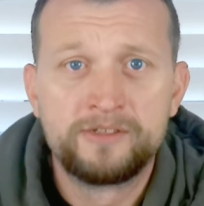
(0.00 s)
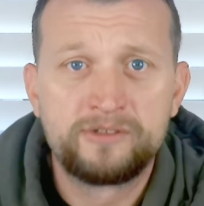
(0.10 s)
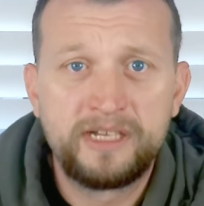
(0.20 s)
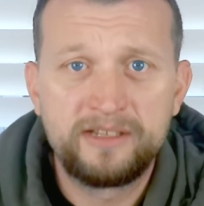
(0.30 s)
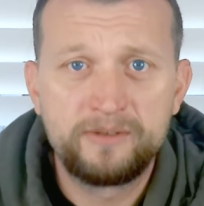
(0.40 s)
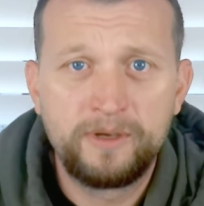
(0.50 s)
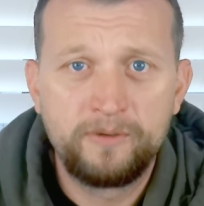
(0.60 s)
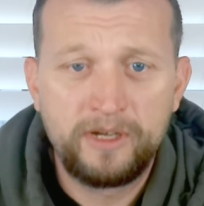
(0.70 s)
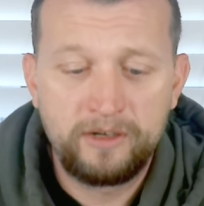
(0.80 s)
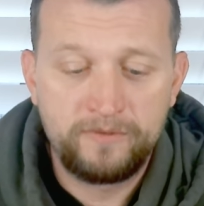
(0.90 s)
So now that we
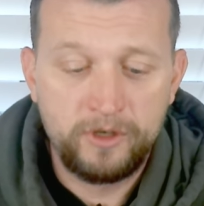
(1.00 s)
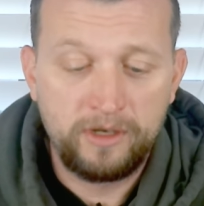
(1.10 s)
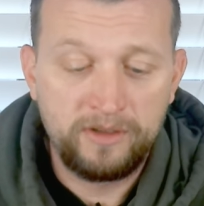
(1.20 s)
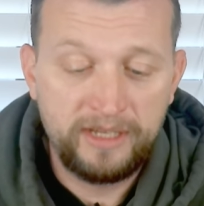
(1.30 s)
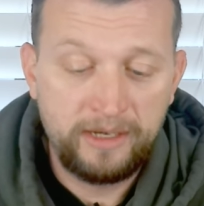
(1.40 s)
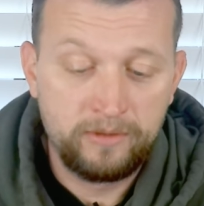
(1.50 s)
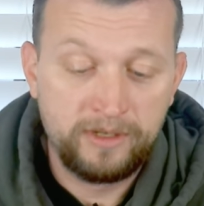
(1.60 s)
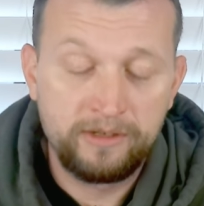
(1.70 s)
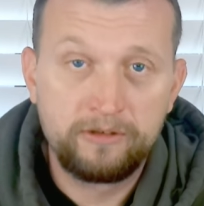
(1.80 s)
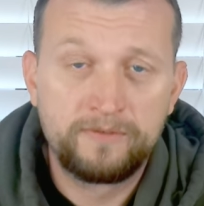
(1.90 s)
went over all that,
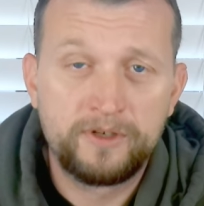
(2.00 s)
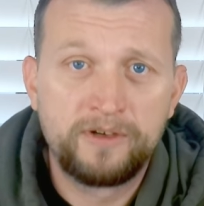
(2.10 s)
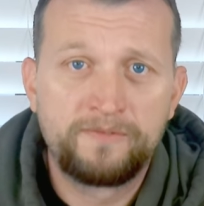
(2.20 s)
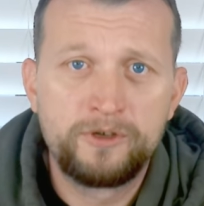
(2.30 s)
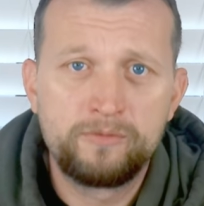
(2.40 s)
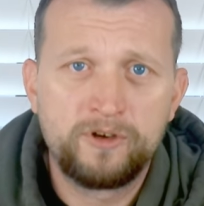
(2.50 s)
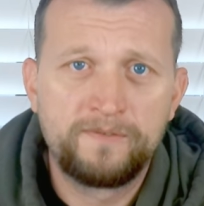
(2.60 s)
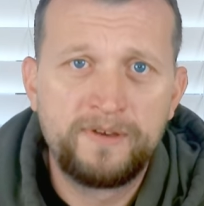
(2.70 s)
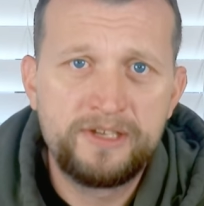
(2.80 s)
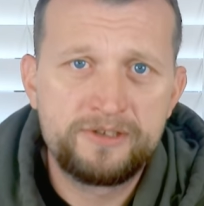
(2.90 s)
we're going to go over a few
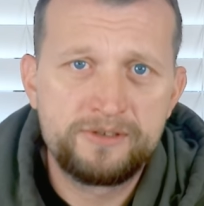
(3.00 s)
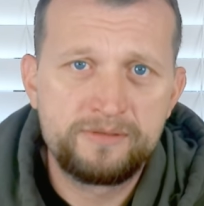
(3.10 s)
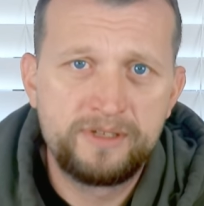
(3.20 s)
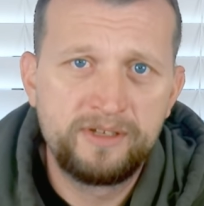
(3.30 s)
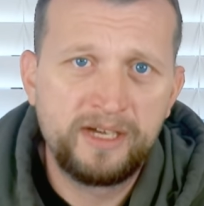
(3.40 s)
more features with you